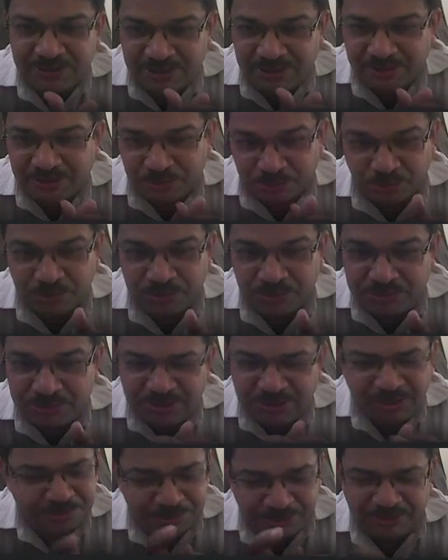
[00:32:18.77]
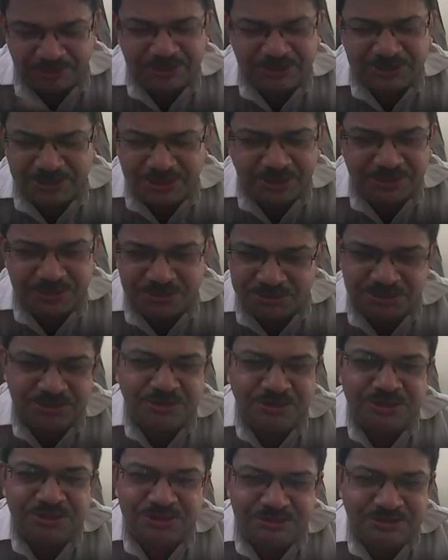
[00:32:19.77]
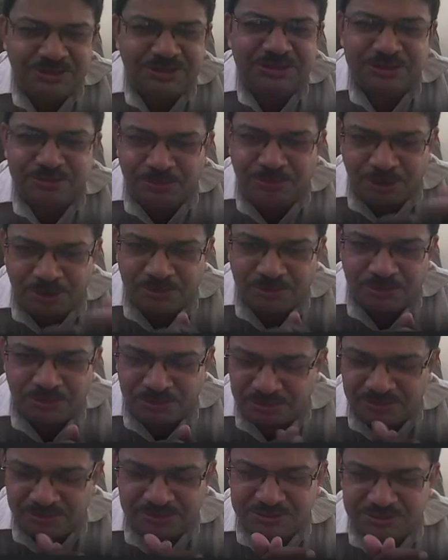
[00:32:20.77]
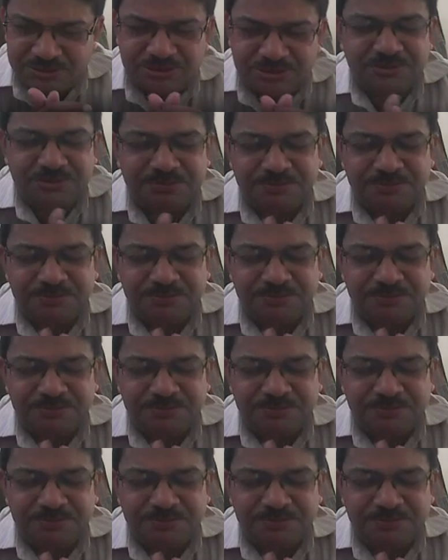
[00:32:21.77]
code. I mean 13920 is a very small code. So